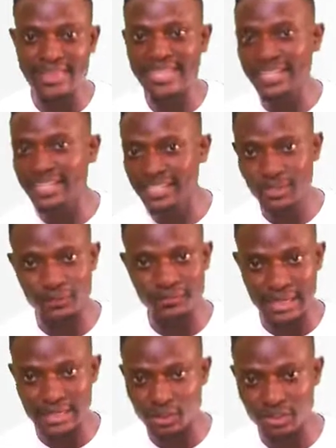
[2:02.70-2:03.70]
3 lists of
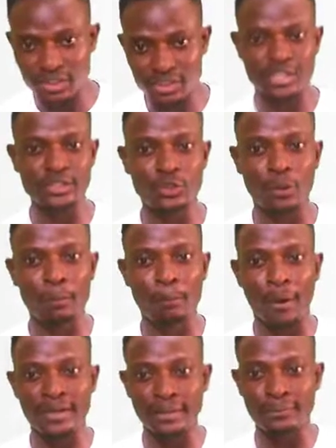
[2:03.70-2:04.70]
debtors. He's trying to
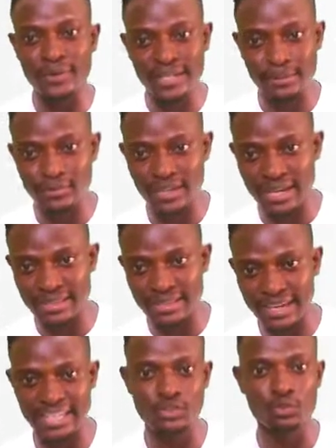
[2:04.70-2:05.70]
compound and bring them together
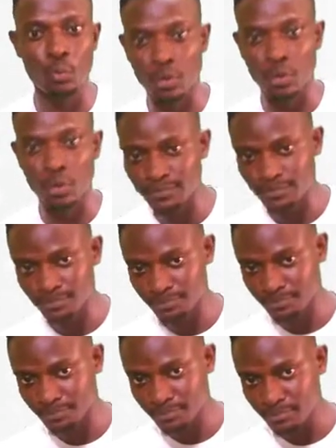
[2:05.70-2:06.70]
into one.
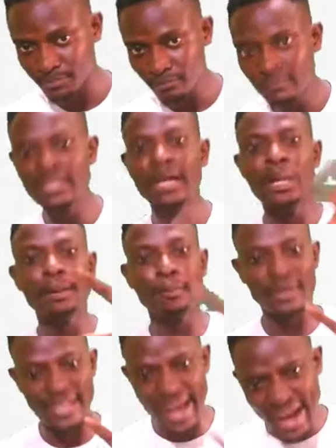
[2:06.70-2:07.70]

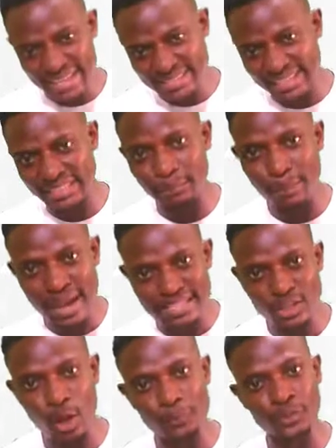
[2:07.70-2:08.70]
But the answer, the
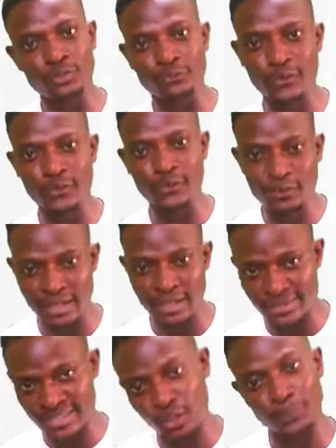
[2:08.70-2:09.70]
best option to fill this blank
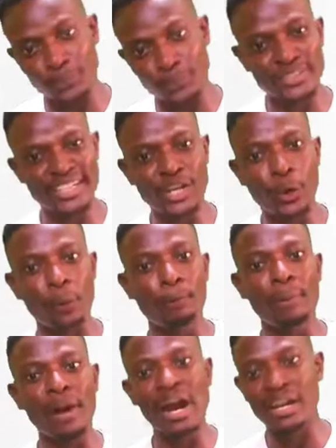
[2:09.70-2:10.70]
space is option D,
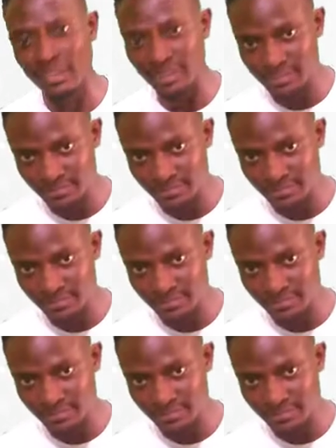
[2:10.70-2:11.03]
compile.